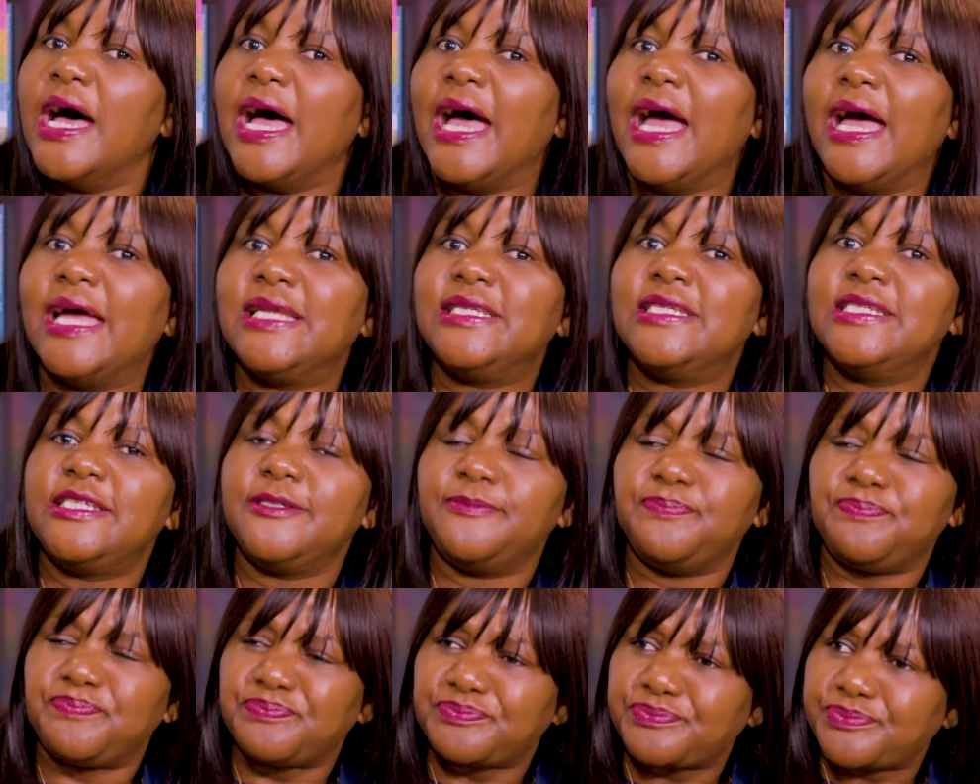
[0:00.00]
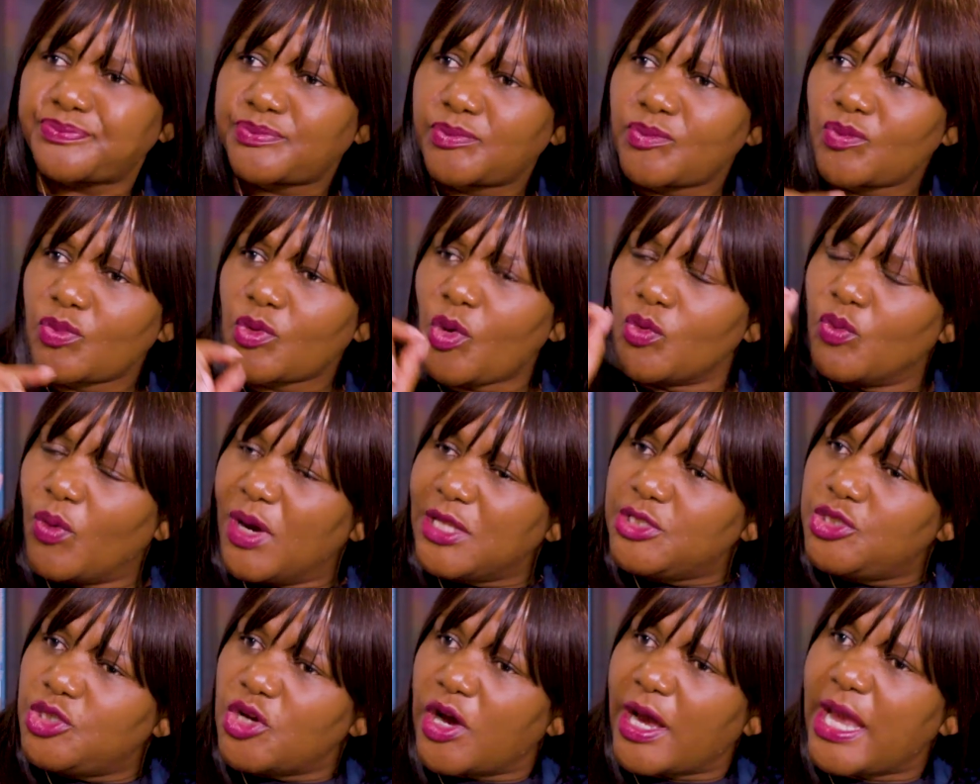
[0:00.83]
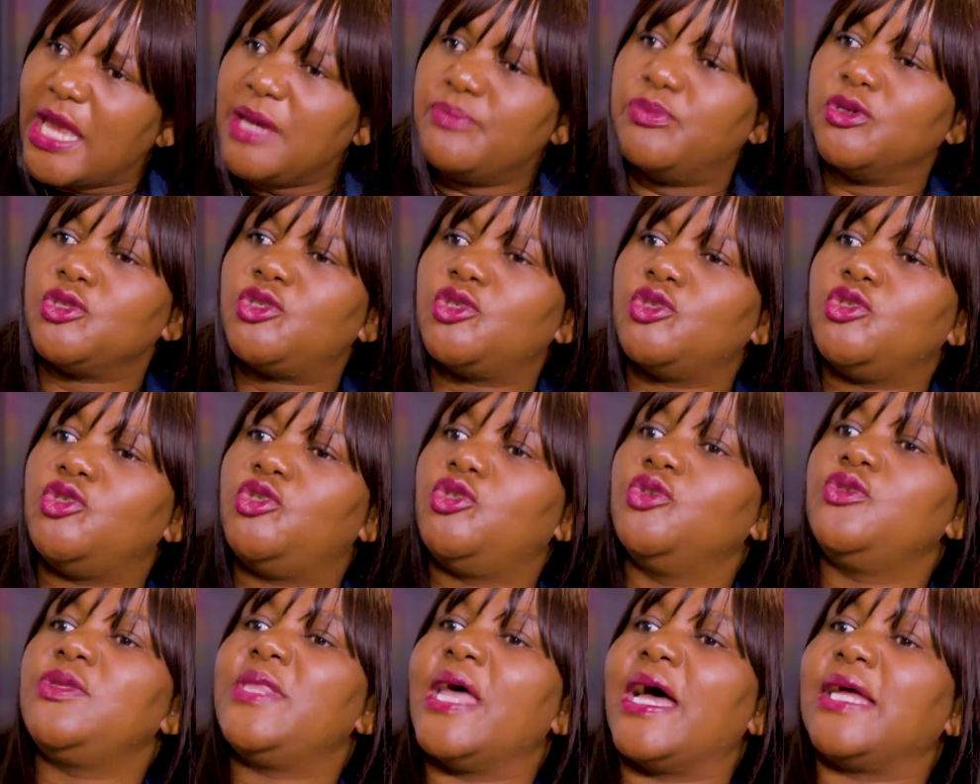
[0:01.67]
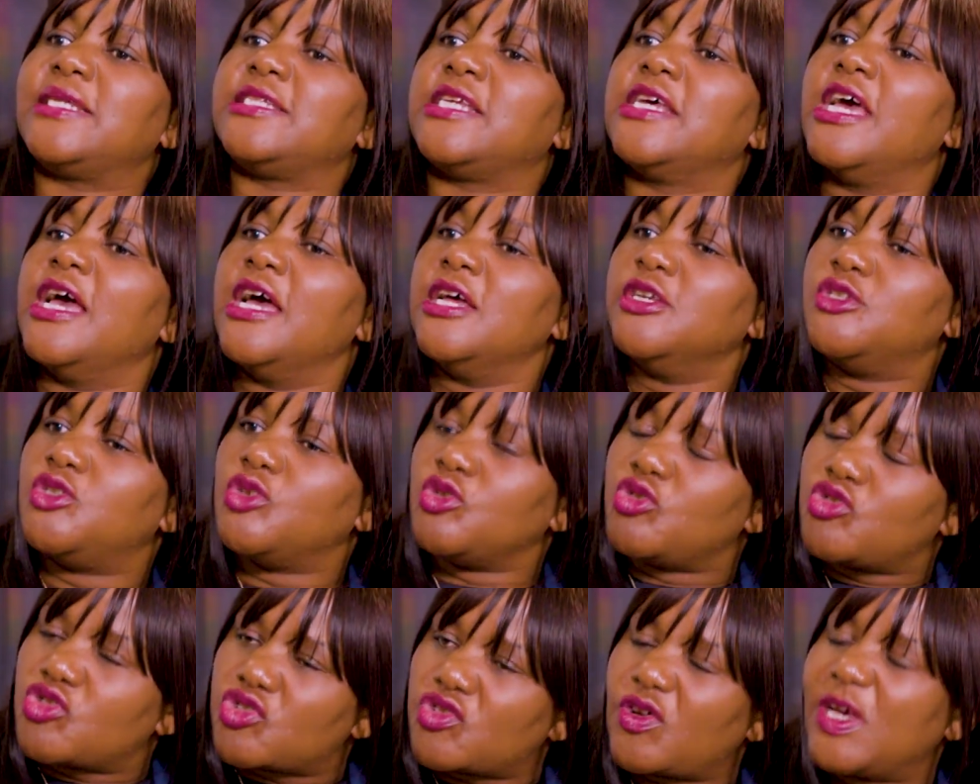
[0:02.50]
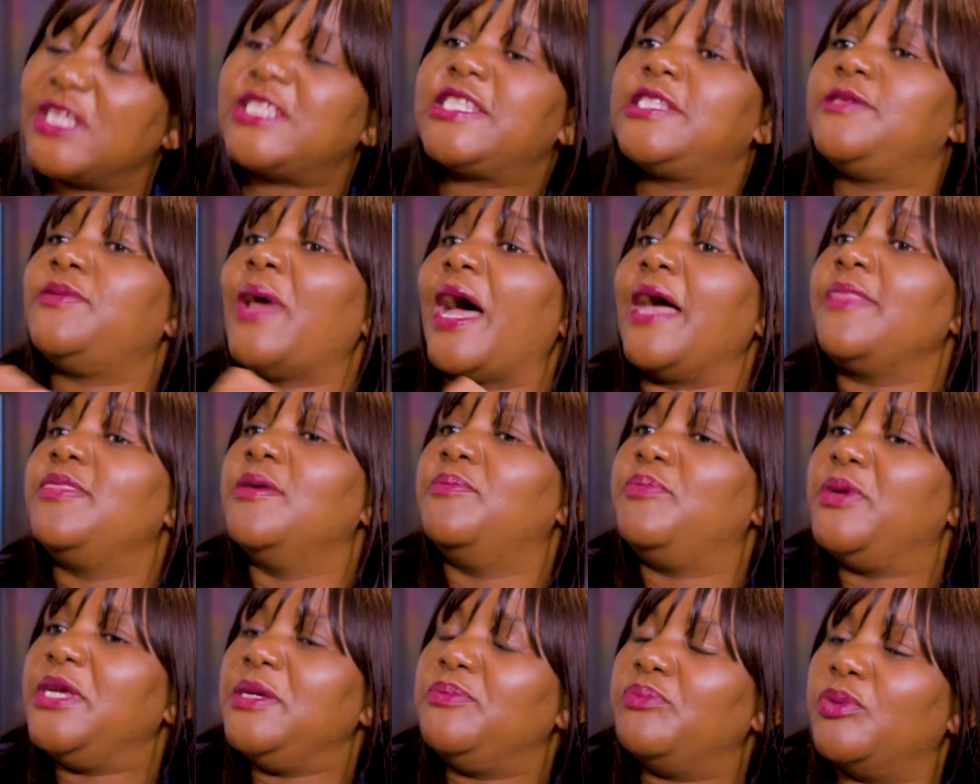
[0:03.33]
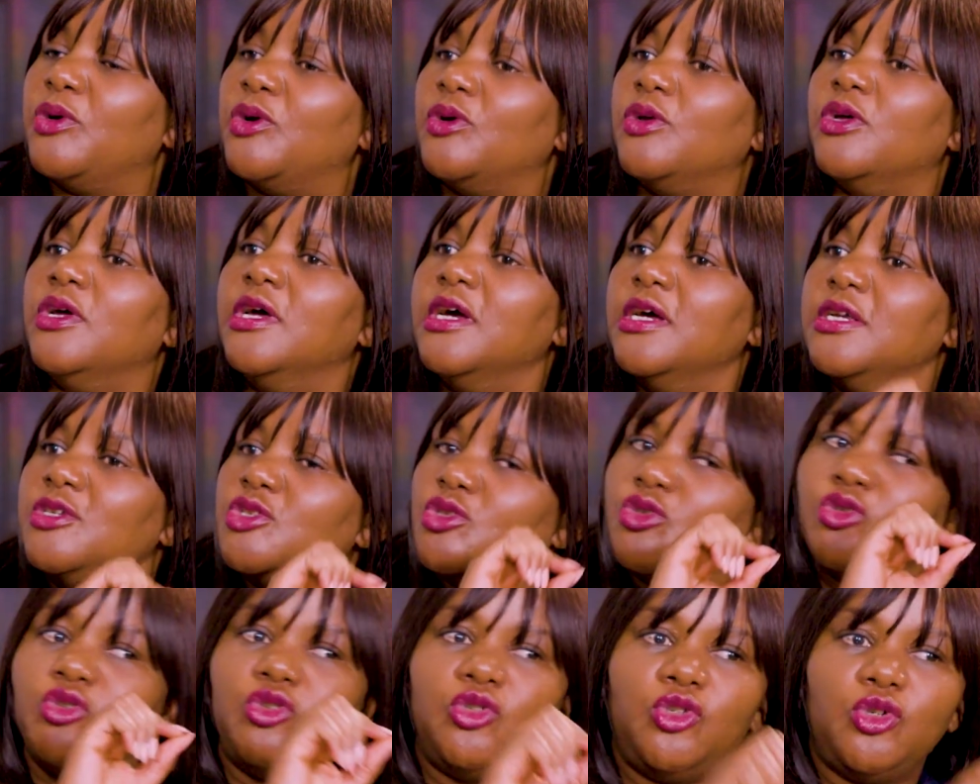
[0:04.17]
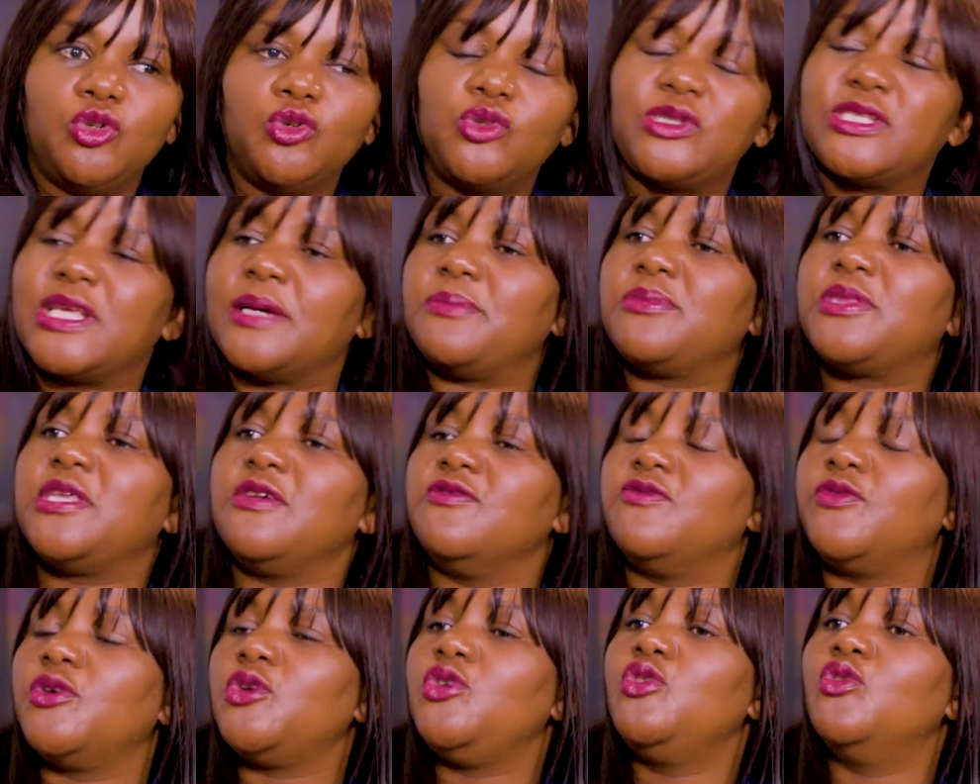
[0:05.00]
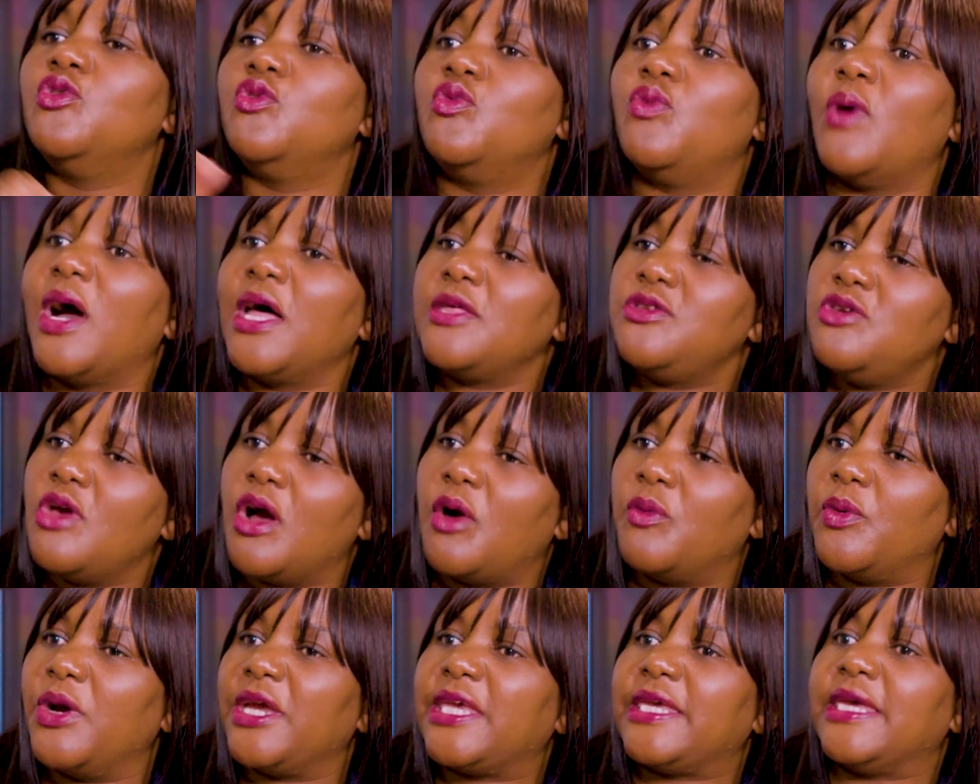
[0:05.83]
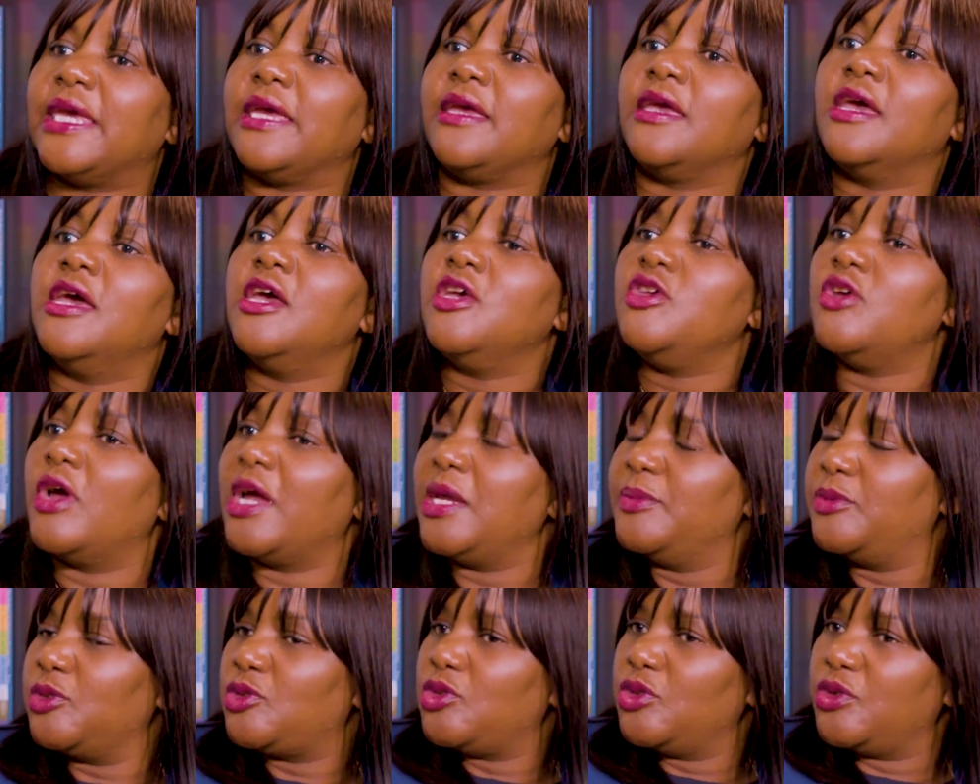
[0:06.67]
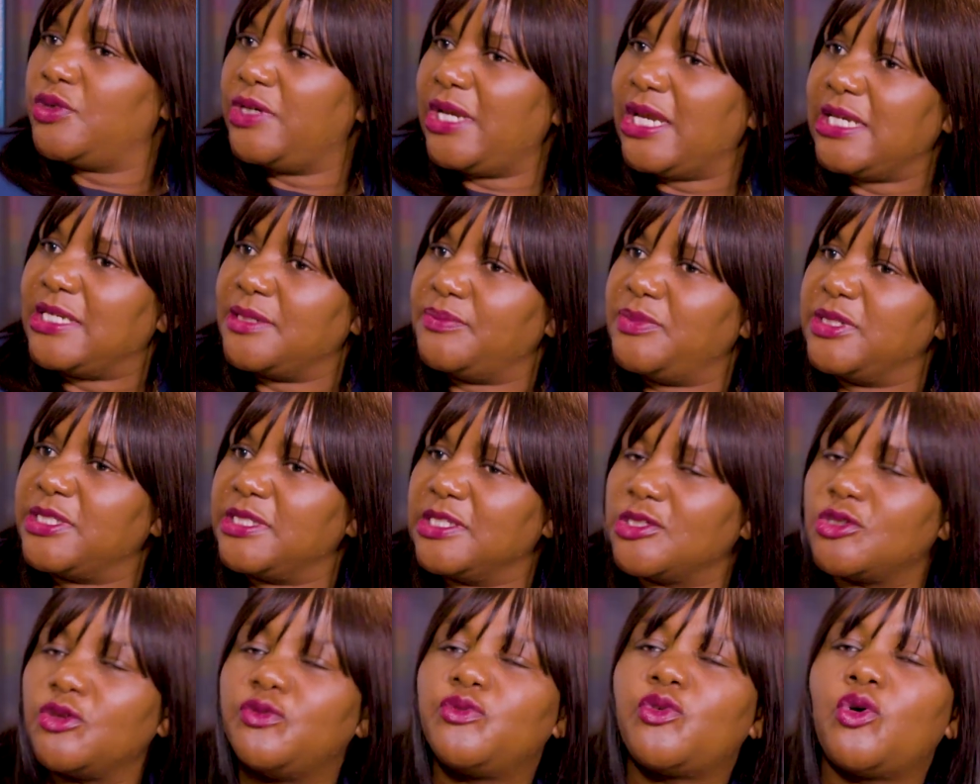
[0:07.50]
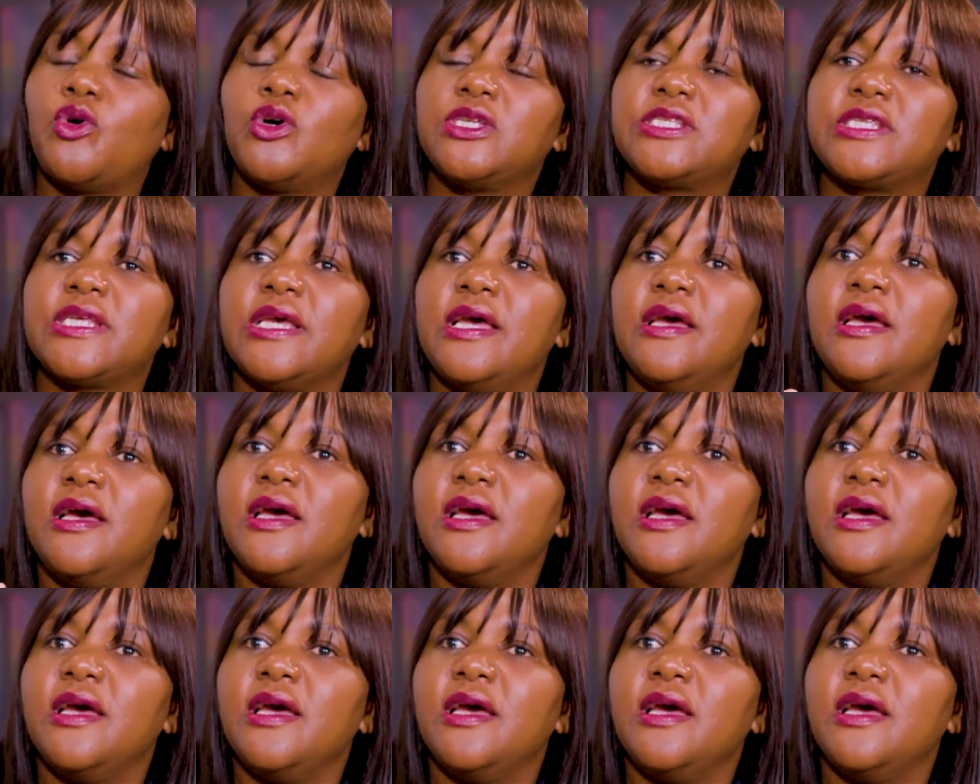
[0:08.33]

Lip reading: And once you're able to do that, to trust other people, to do something for you while you are working, you're able to create a business. Of course,